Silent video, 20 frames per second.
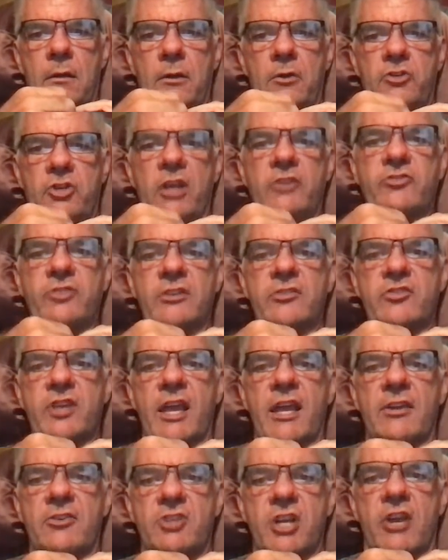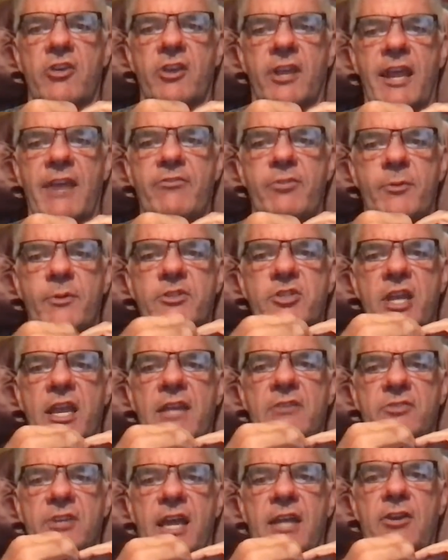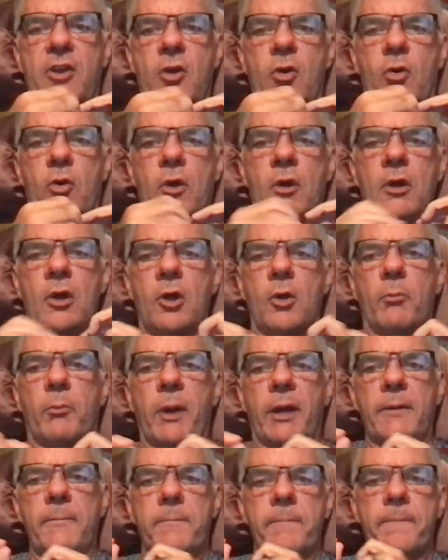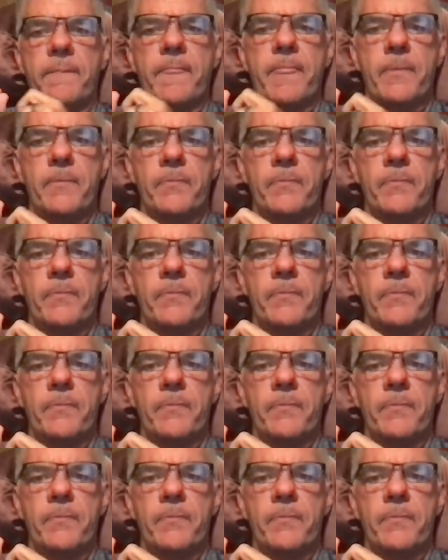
Justin saying Jerry gave them a chance, and I know, but